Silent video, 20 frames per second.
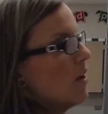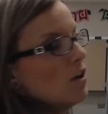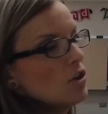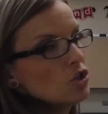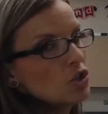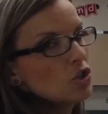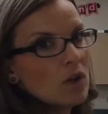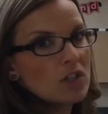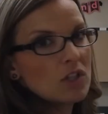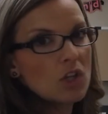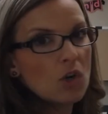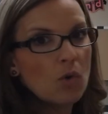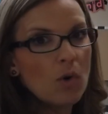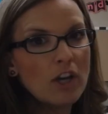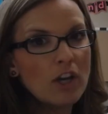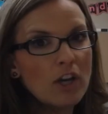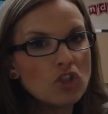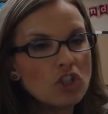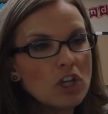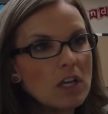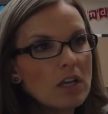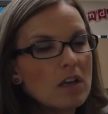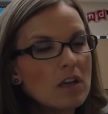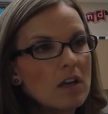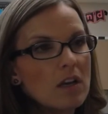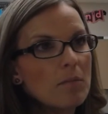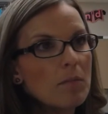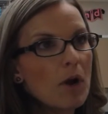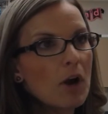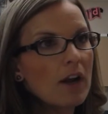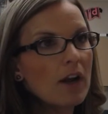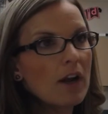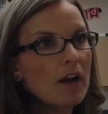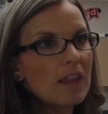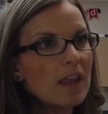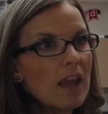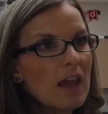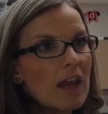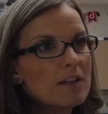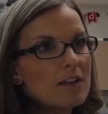So it's a question mark at
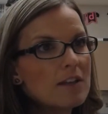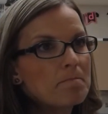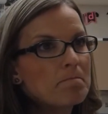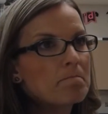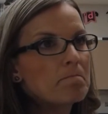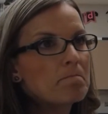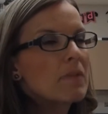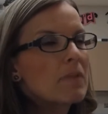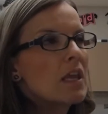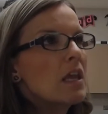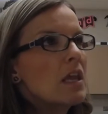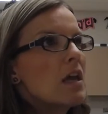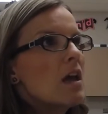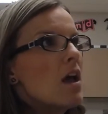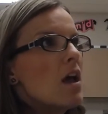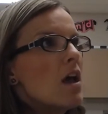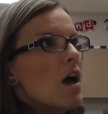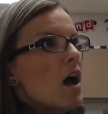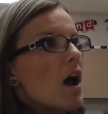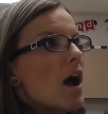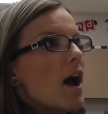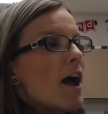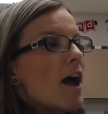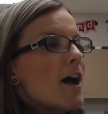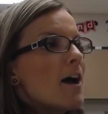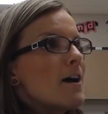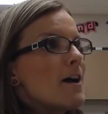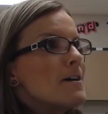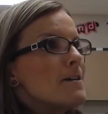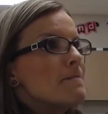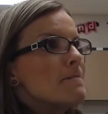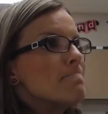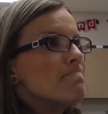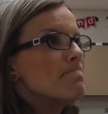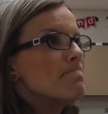the end. How